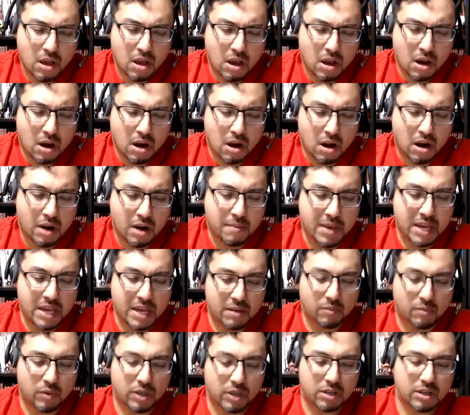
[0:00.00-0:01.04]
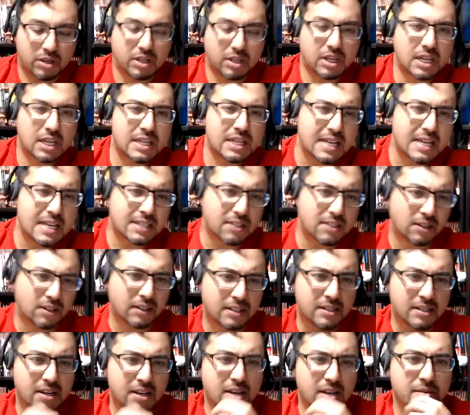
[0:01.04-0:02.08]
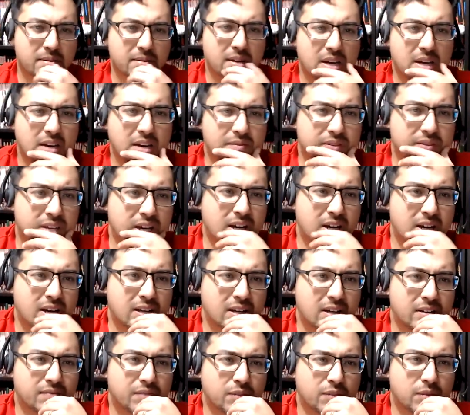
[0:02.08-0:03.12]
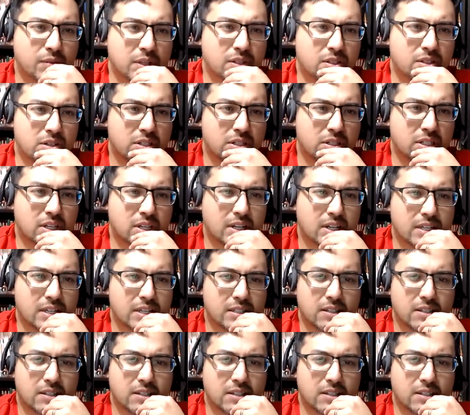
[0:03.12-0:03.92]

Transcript: All right, man. Well, that's all the time I've got. If you want to start signing us